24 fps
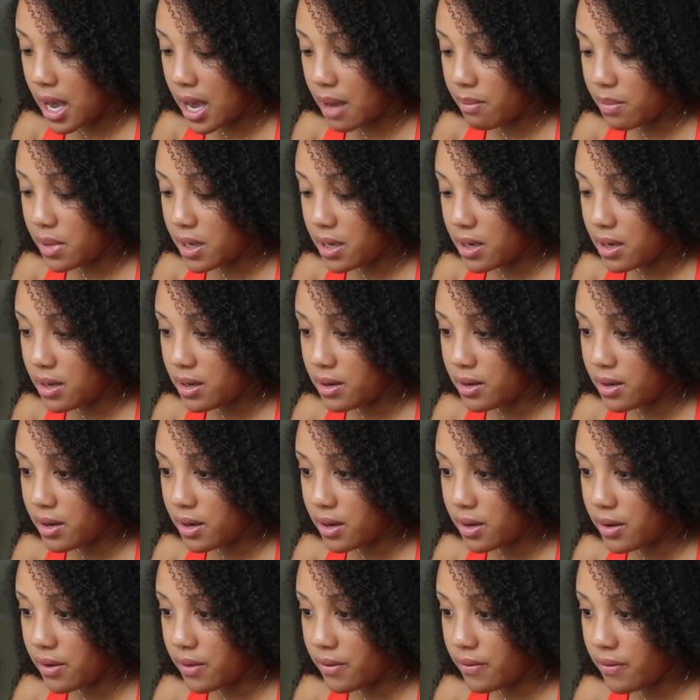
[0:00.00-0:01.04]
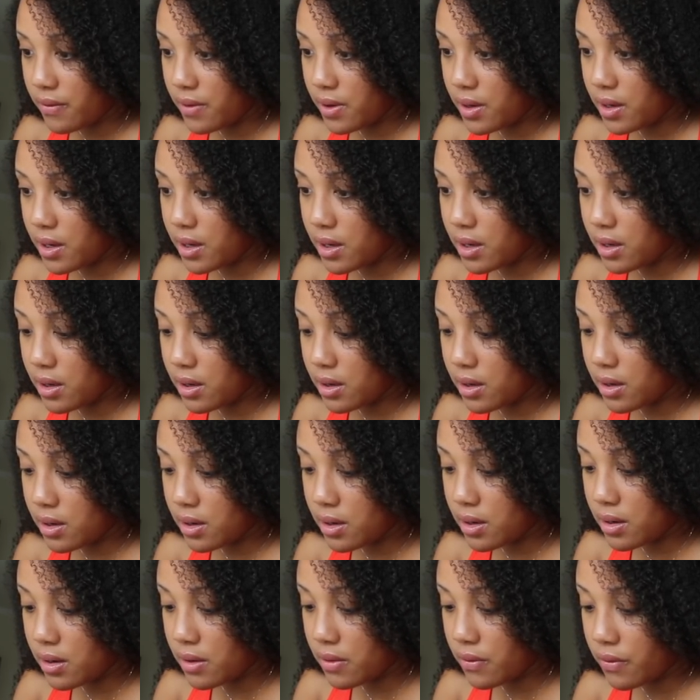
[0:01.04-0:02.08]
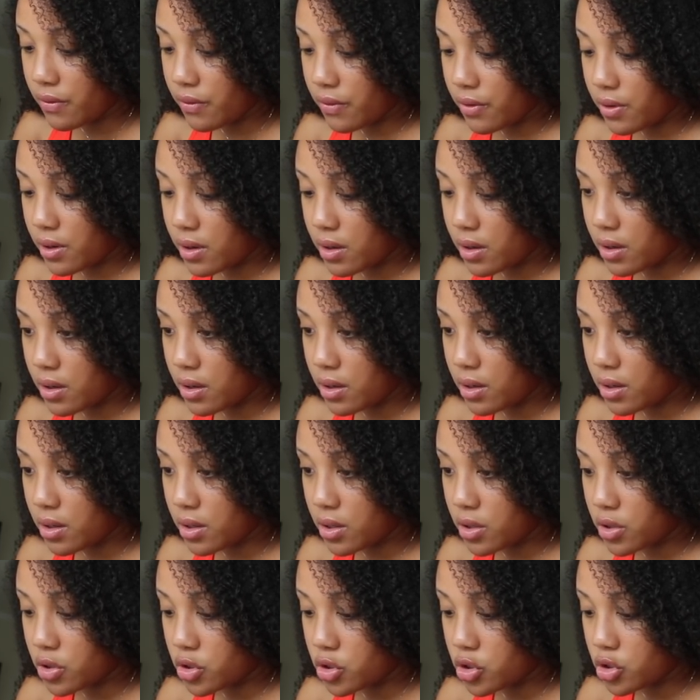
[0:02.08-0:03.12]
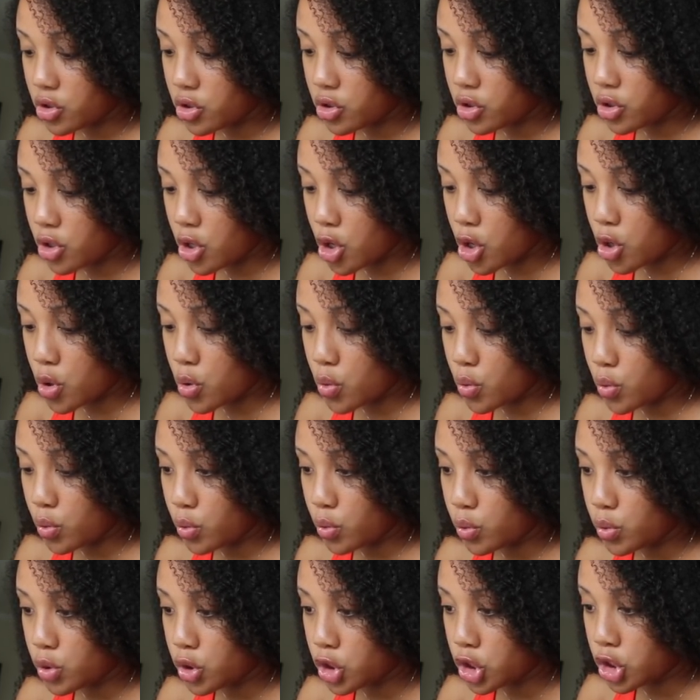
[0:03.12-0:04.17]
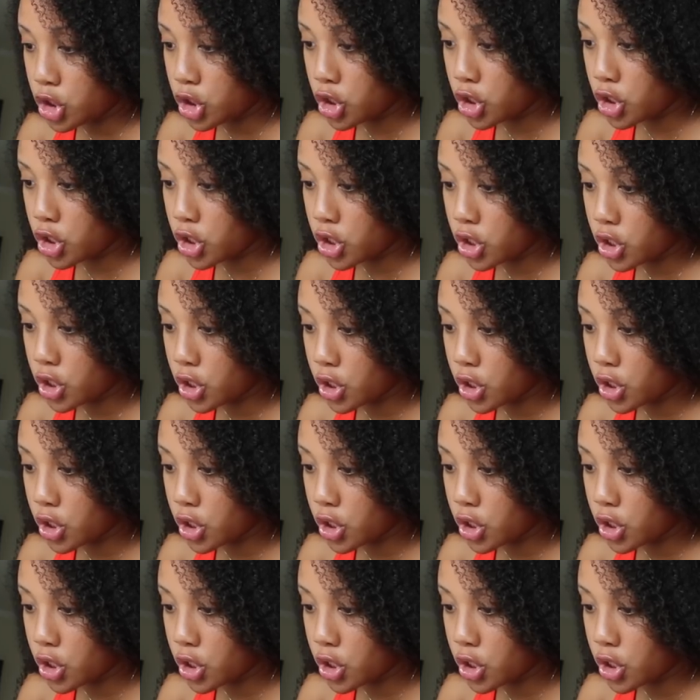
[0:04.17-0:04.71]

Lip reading: I mean, vegan French toast.